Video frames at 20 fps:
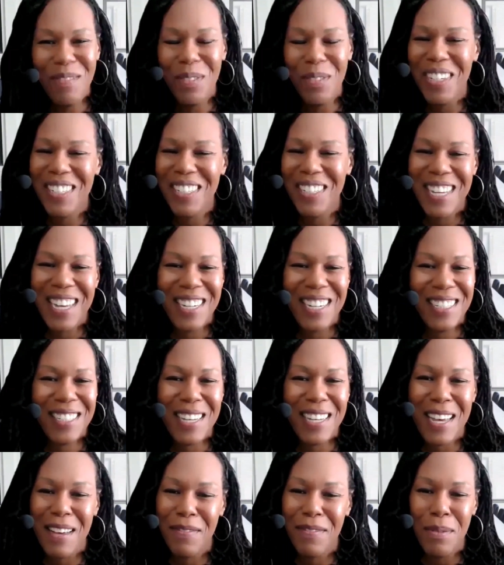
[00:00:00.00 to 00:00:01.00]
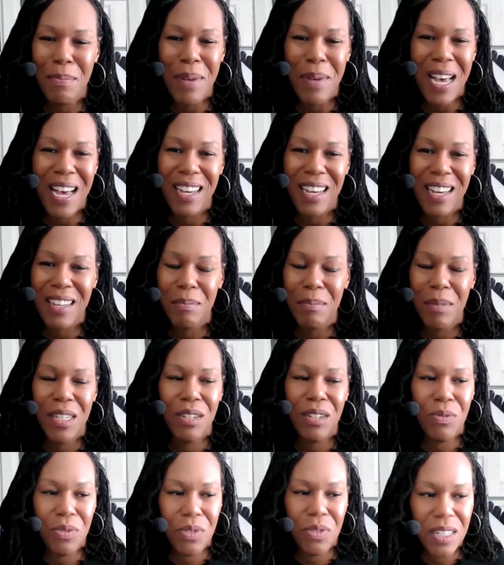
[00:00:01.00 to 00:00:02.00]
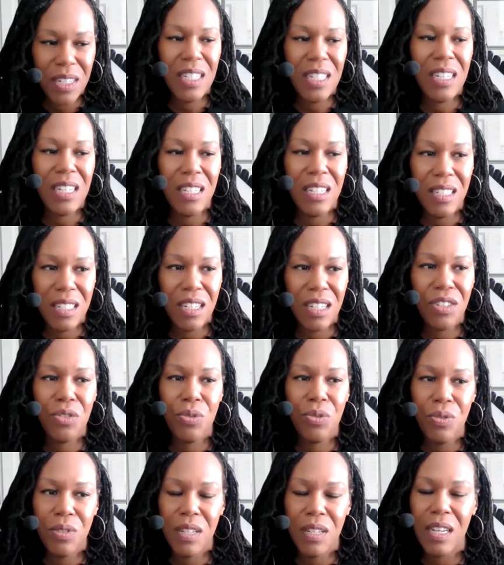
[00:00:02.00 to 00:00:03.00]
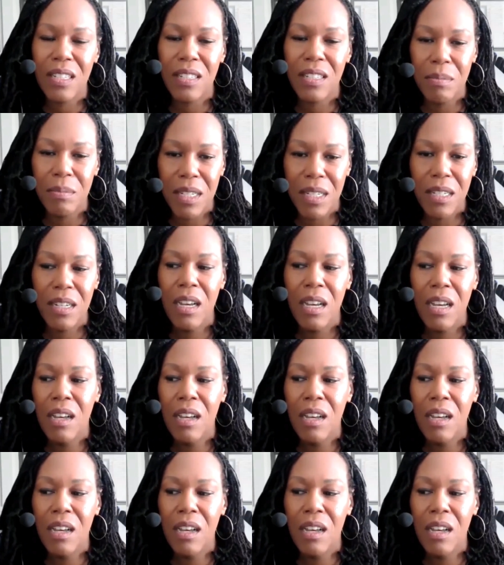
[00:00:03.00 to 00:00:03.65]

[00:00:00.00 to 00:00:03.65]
we're excited to have you back. I mean, it really is a true testament